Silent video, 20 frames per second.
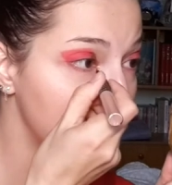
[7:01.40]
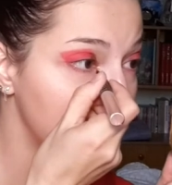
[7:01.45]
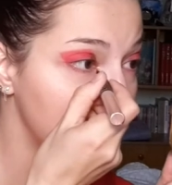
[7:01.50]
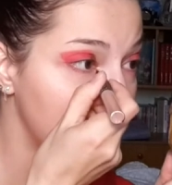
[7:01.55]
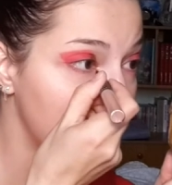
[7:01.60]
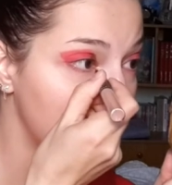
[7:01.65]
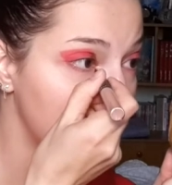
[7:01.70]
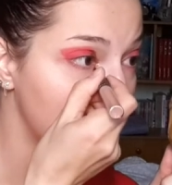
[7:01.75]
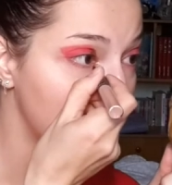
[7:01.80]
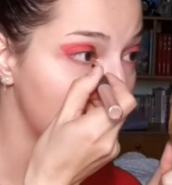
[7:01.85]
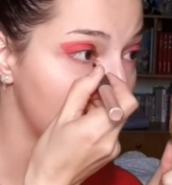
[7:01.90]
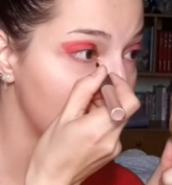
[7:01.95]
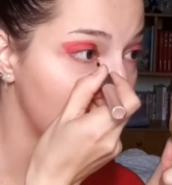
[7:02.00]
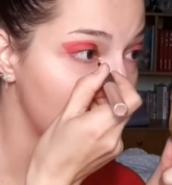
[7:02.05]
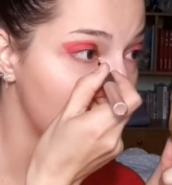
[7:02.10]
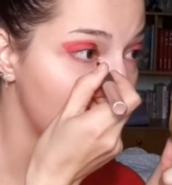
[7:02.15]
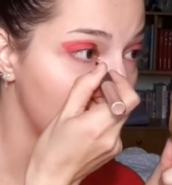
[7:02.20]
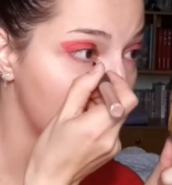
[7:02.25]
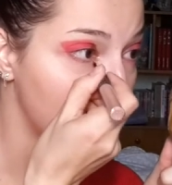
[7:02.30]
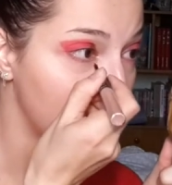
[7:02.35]
the inner
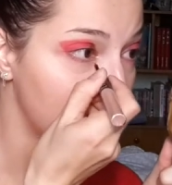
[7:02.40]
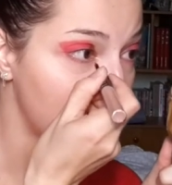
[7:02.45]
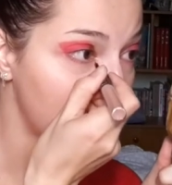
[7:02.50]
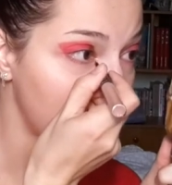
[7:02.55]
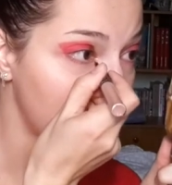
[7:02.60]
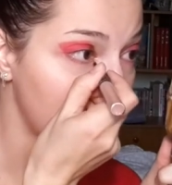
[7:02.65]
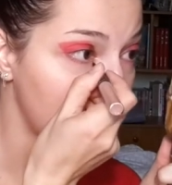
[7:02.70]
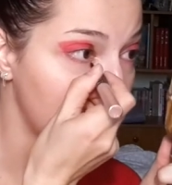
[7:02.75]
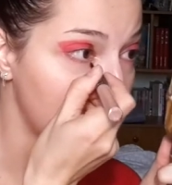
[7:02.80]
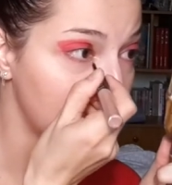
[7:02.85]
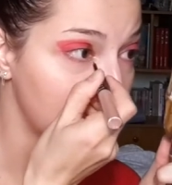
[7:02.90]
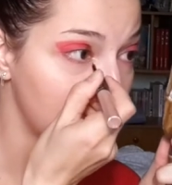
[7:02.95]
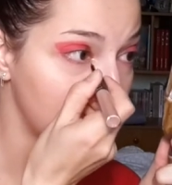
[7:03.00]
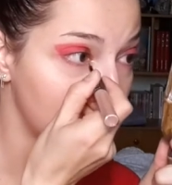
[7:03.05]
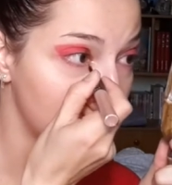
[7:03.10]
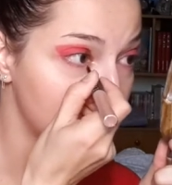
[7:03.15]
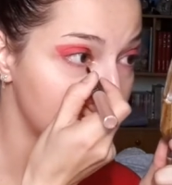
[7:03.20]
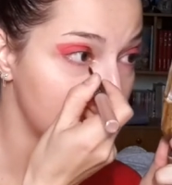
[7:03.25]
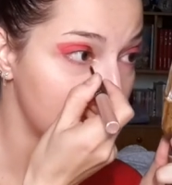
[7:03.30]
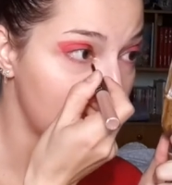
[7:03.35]
corner and
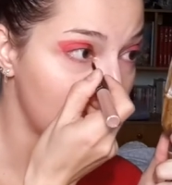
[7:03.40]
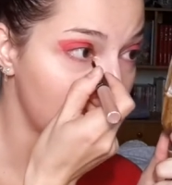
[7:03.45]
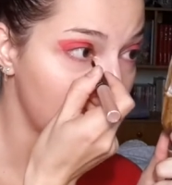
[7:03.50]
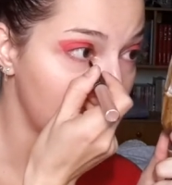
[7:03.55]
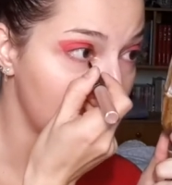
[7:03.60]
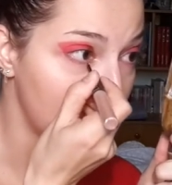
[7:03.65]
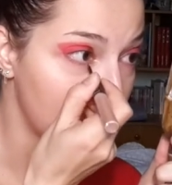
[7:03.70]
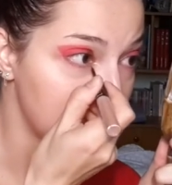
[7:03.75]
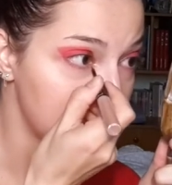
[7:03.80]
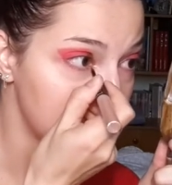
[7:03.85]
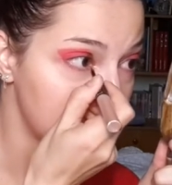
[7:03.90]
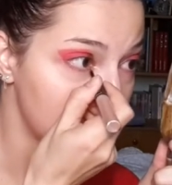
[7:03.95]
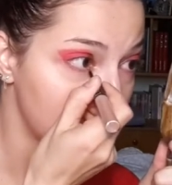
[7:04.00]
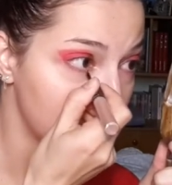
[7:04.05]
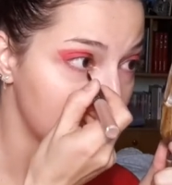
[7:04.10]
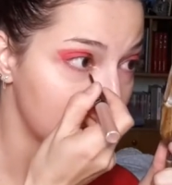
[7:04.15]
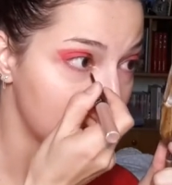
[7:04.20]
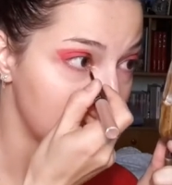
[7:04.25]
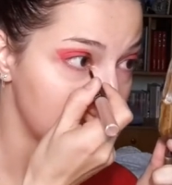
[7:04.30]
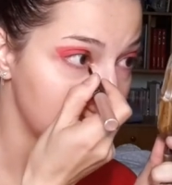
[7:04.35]
on the lower lash
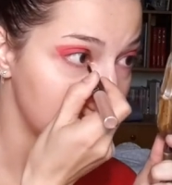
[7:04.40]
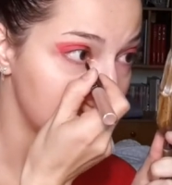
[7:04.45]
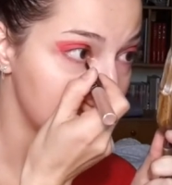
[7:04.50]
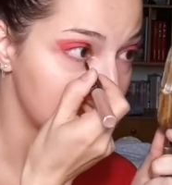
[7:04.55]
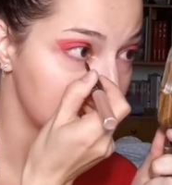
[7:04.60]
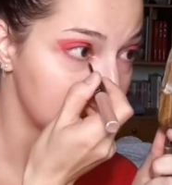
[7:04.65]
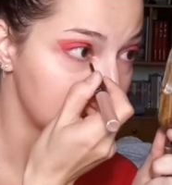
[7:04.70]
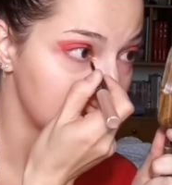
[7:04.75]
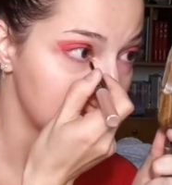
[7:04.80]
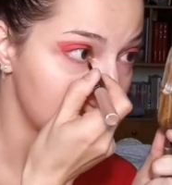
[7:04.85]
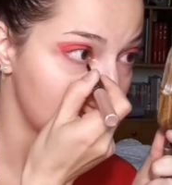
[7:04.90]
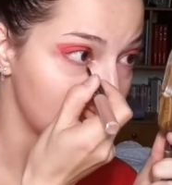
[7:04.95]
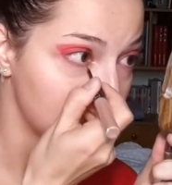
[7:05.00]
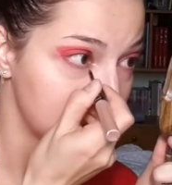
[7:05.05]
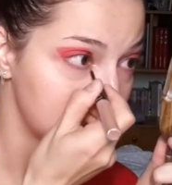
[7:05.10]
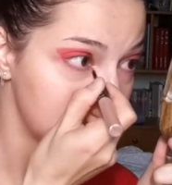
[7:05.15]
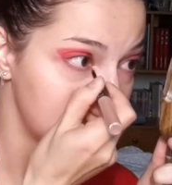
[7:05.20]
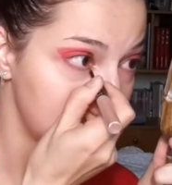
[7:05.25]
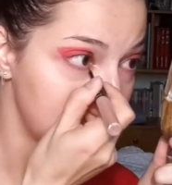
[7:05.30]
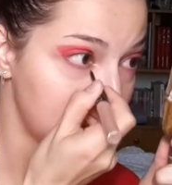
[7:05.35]
line kind of just, you
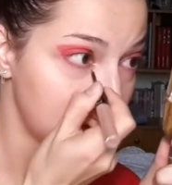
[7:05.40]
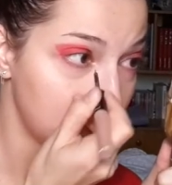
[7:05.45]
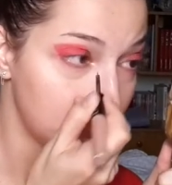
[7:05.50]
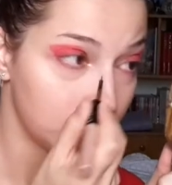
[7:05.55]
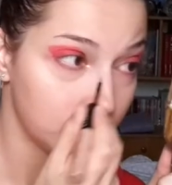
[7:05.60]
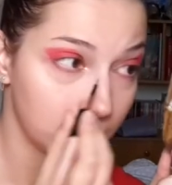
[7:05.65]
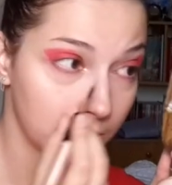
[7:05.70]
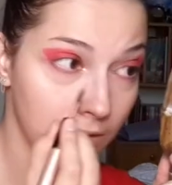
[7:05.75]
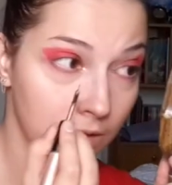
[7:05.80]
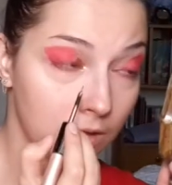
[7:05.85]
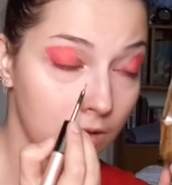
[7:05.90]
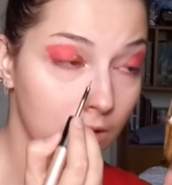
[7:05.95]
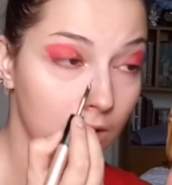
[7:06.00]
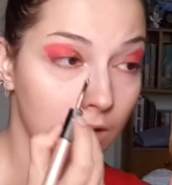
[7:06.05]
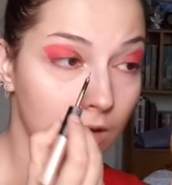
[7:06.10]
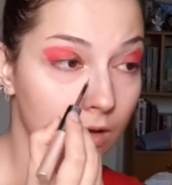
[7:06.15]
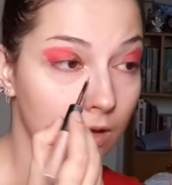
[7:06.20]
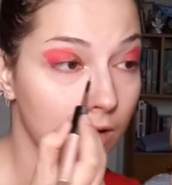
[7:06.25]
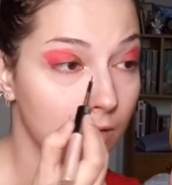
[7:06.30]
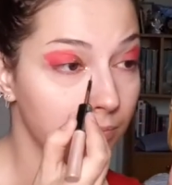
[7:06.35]
know, see.
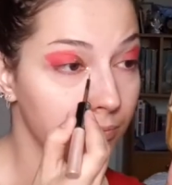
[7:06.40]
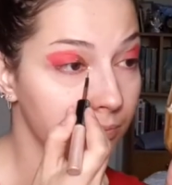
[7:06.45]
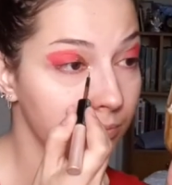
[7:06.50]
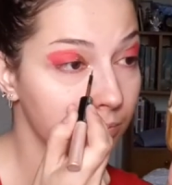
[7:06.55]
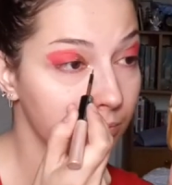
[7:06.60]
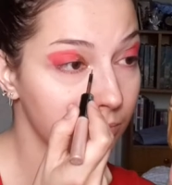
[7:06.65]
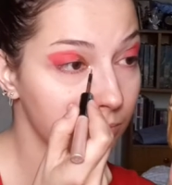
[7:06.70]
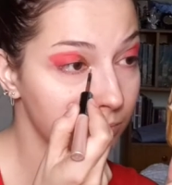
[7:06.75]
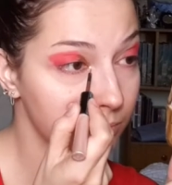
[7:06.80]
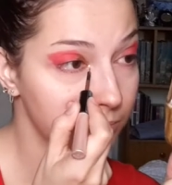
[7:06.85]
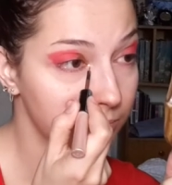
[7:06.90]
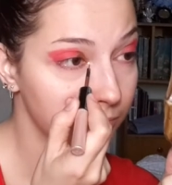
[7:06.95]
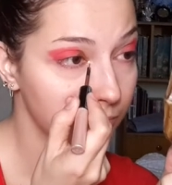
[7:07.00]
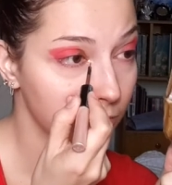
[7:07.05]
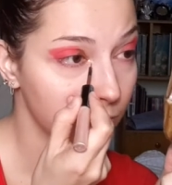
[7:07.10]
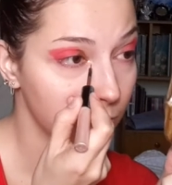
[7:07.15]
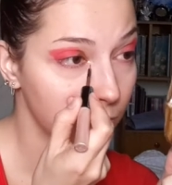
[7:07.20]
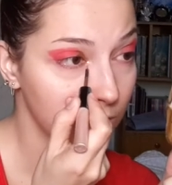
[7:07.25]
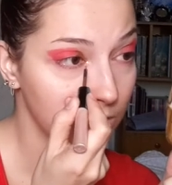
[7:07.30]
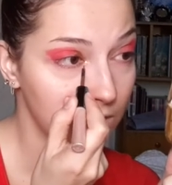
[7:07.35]
Um,
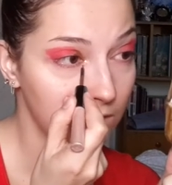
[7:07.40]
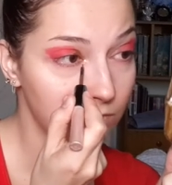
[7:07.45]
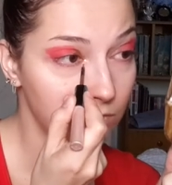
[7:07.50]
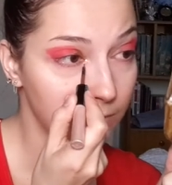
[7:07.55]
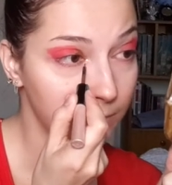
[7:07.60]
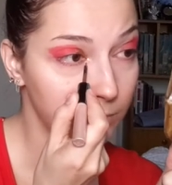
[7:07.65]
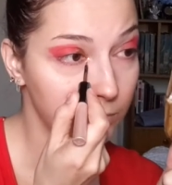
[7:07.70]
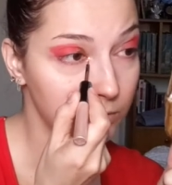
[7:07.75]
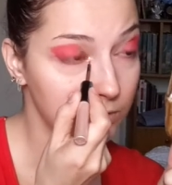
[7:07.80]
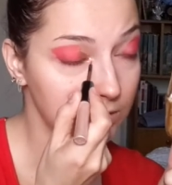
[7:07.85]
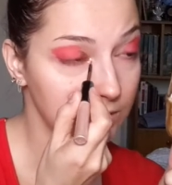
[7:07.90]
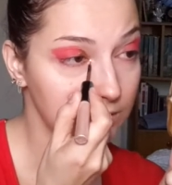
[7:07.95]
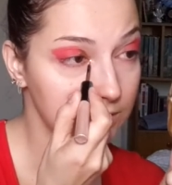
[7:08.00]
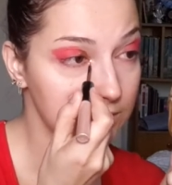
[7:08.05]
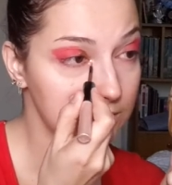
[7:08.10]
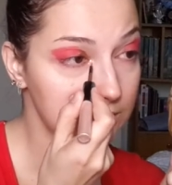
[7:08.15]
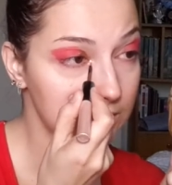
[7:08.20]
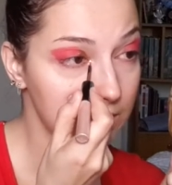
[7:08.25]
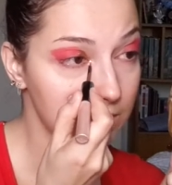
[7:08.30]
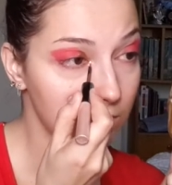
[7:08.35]
if you're putting
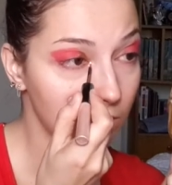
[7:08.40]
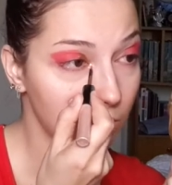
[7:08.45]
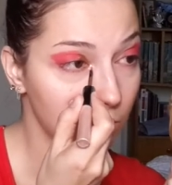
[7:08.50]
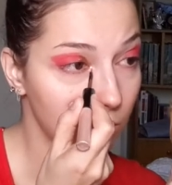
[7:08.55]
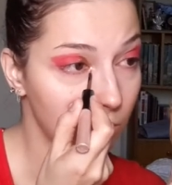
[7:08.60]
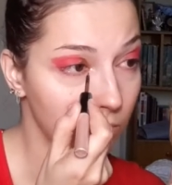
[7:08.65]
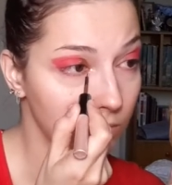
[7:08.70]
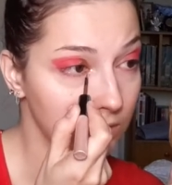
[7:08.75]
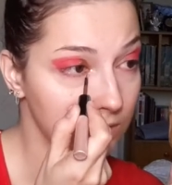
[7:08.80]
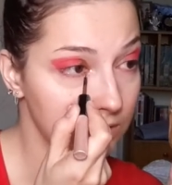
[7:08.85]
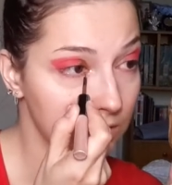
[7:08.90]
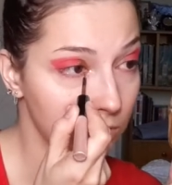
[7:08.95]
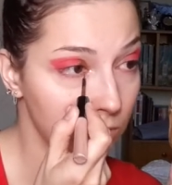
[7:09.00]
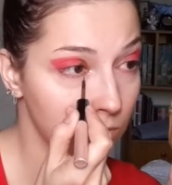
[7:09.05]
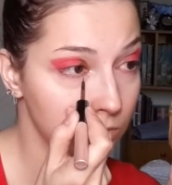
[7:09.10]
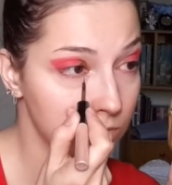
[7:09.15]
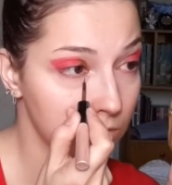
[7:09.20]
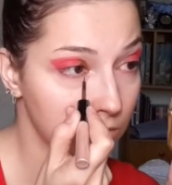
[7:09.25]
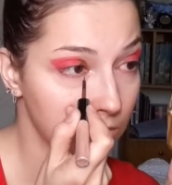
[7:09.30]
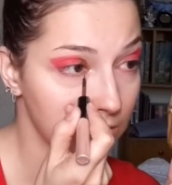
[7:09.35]
it in the inner corner, then
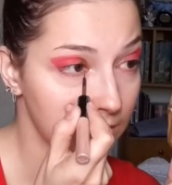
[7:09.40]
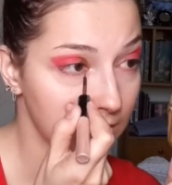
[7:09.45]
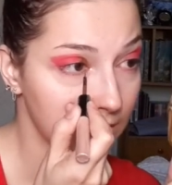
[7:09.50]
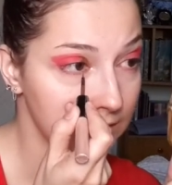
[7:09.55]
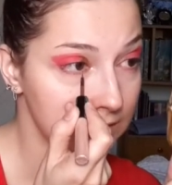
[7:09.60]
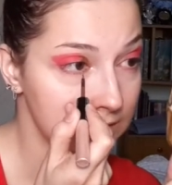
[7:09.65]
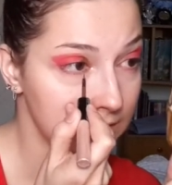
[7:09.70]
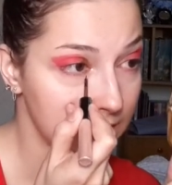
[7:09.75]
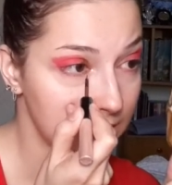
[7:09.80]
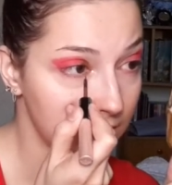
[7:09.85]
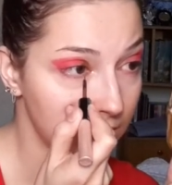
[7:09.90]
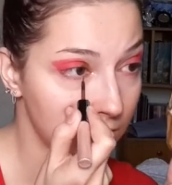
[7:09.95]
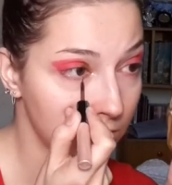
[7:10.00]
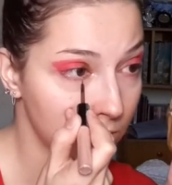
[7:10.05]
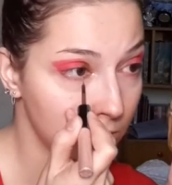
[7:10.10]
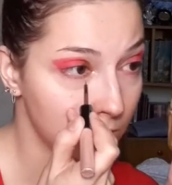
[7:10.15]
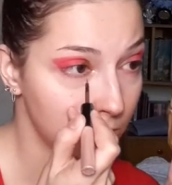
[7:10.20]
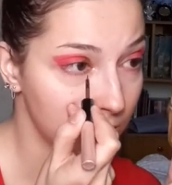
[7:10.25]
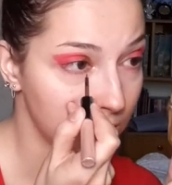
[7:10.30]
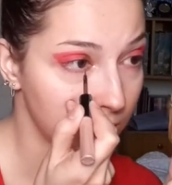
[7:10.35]
also connect the inner
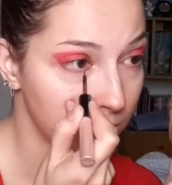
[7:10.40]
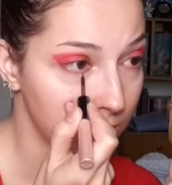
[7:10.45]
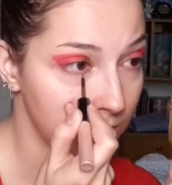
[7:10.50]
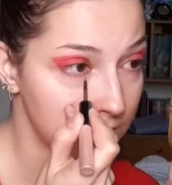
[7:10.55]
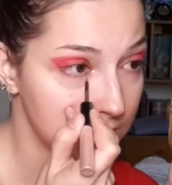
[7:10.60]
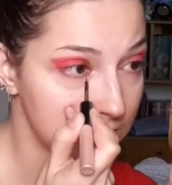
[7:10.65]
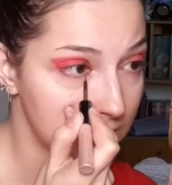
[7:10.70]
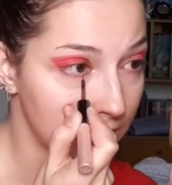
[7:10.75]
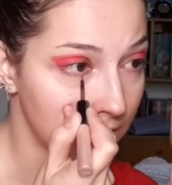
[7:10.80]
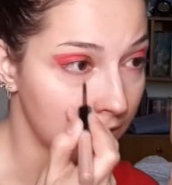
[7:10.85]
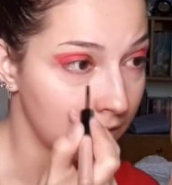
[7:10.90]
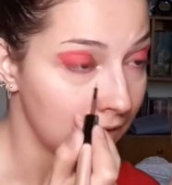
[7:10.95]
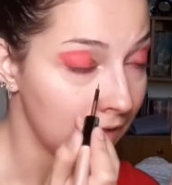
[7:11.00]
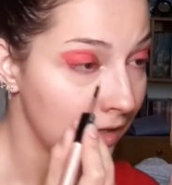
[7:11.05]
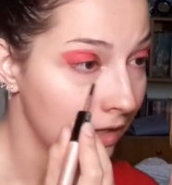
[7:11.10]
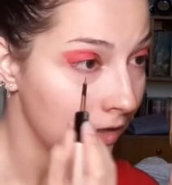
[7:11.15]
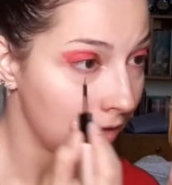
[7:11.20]
corner with the